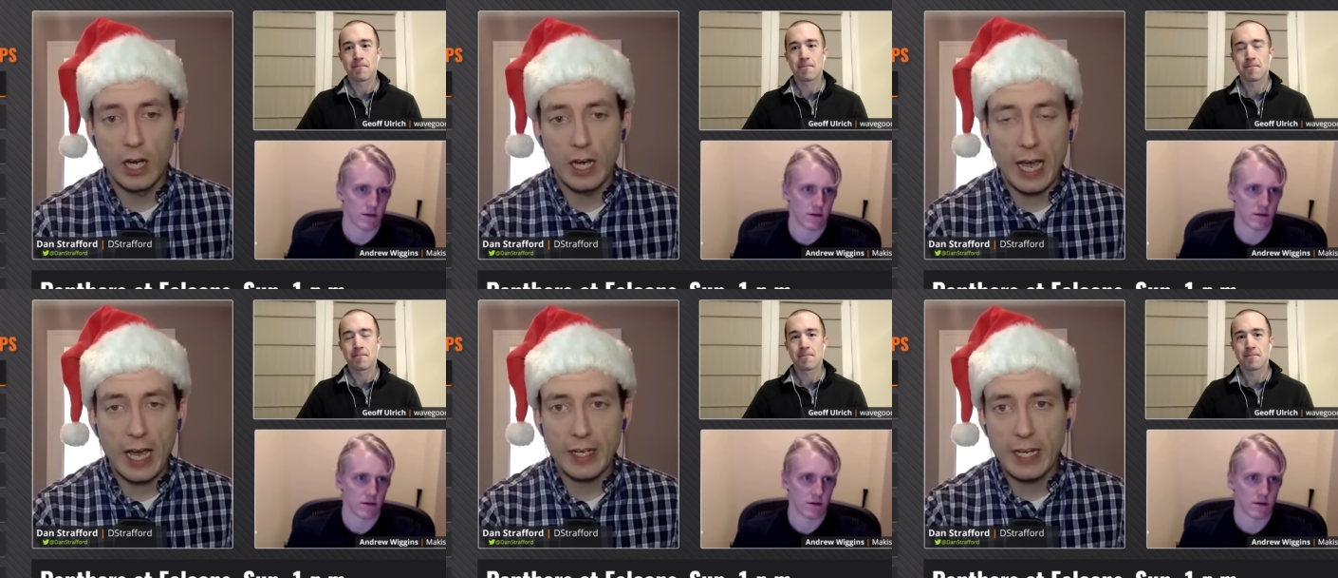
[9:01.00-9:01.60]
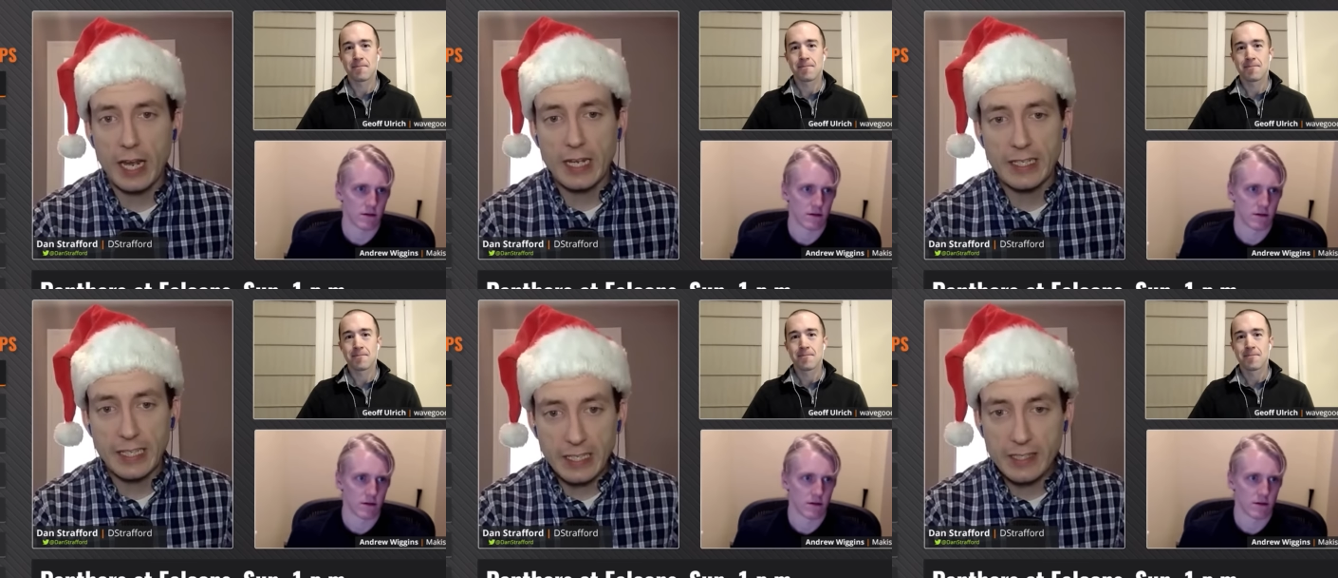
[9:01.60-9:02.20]
Speaker 1: uh, had a, a
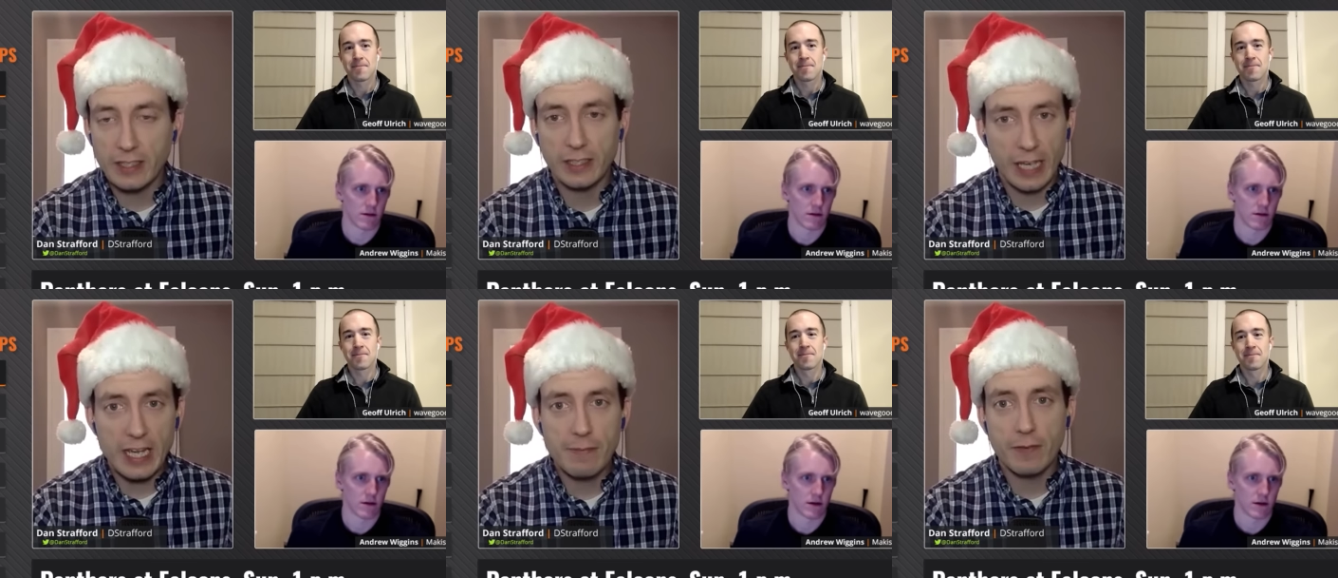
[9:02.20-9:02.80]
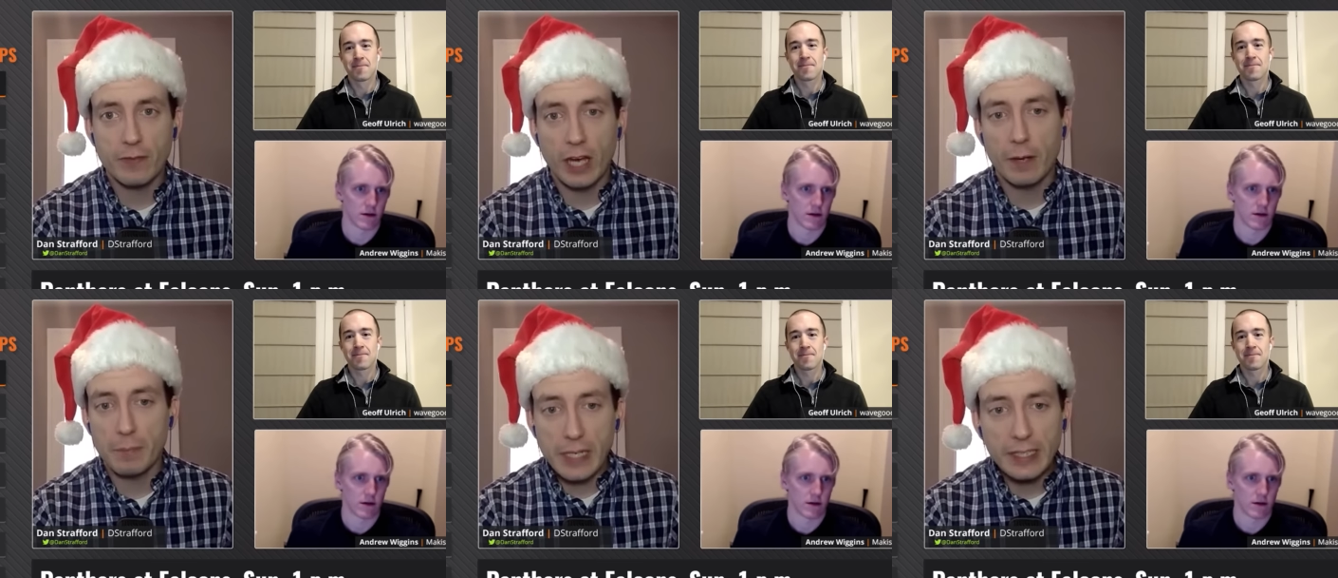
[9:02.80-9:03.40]
decent game, if not
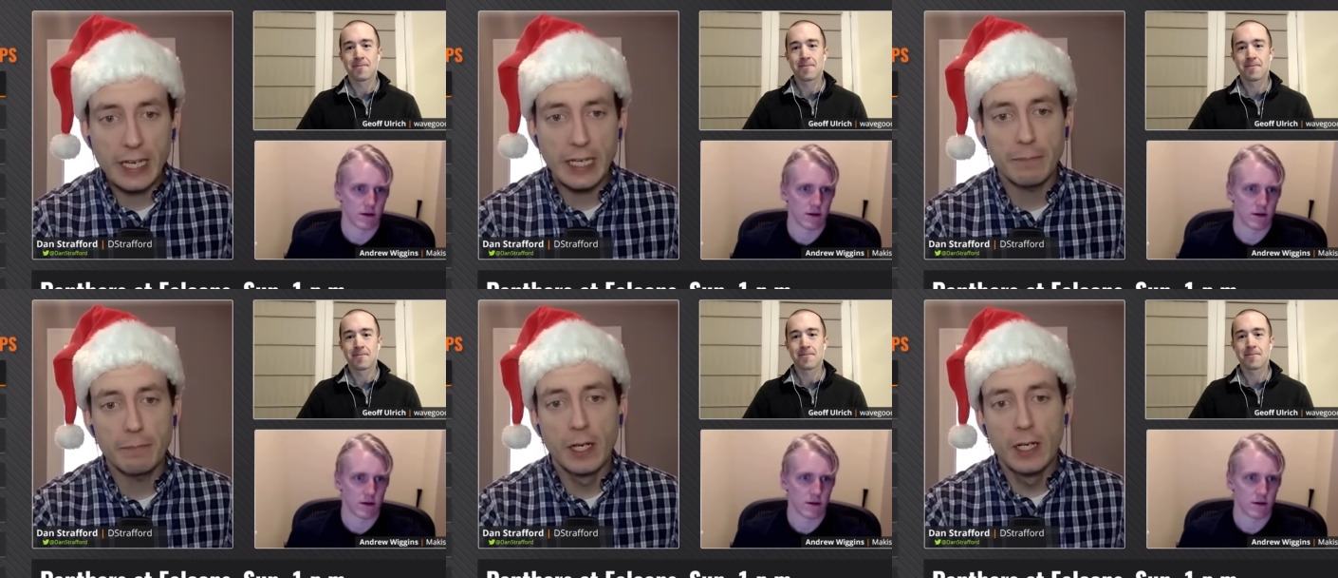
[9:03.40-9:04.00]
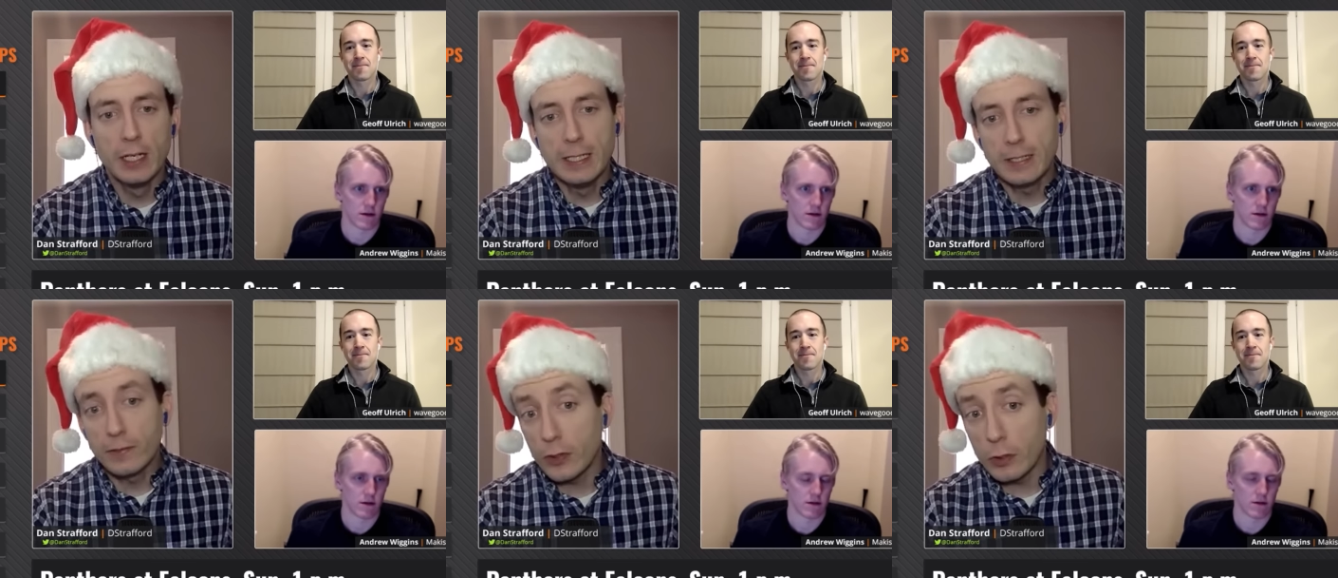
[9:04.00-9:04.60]
a big game
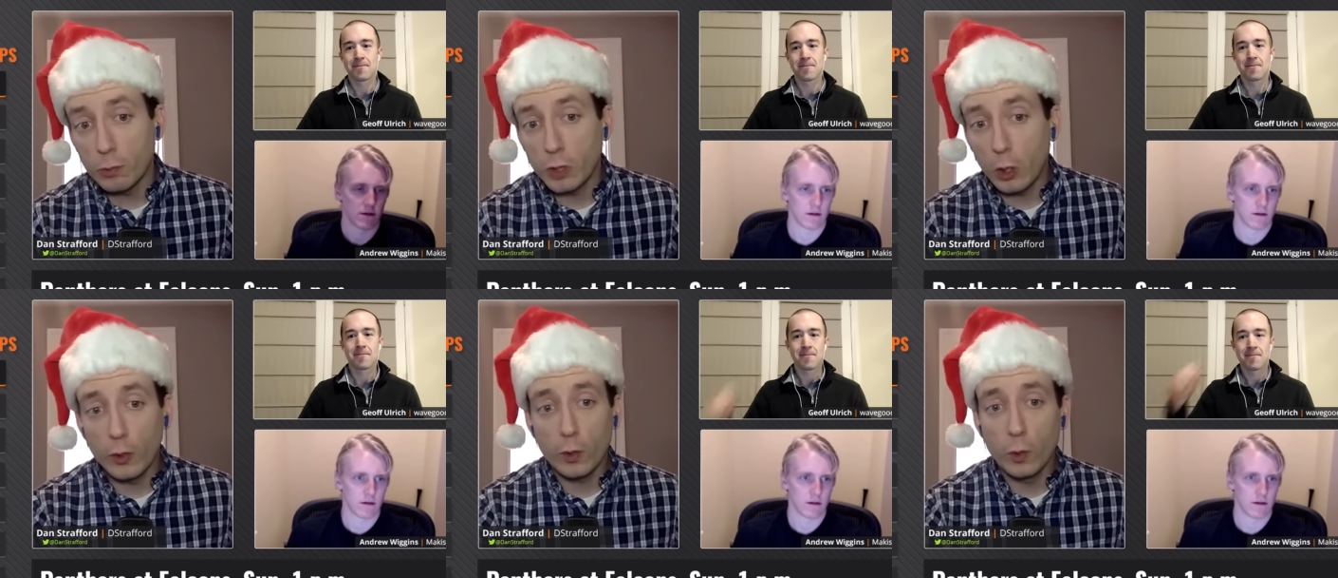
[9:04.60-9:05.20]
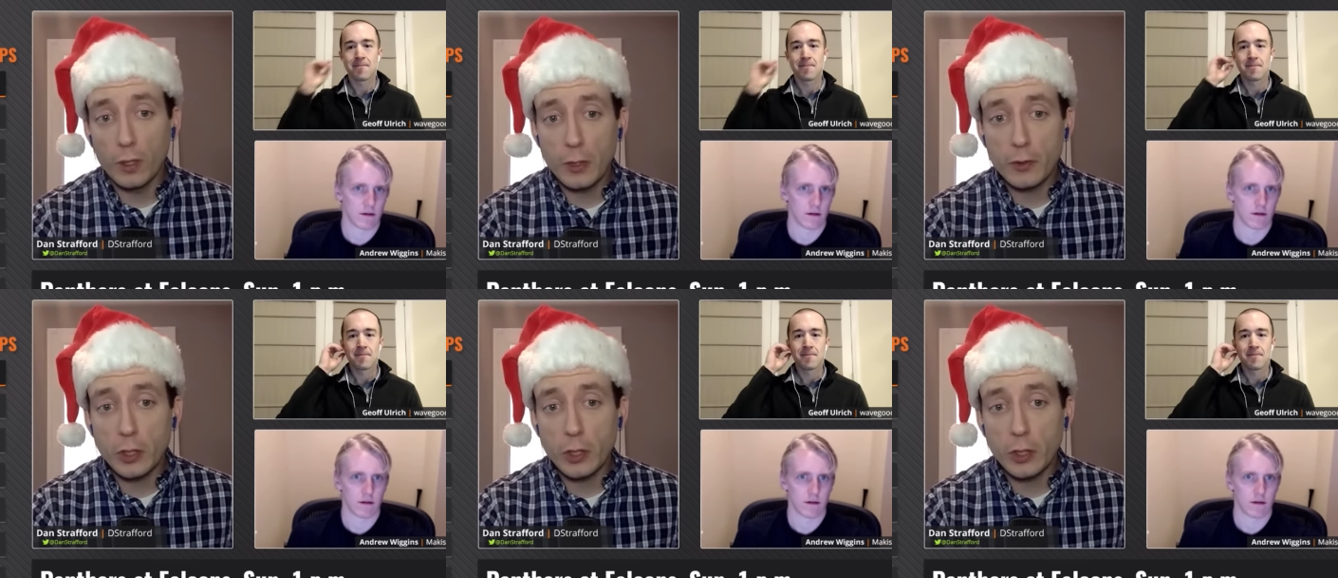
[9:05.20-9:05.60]
do you go to Julio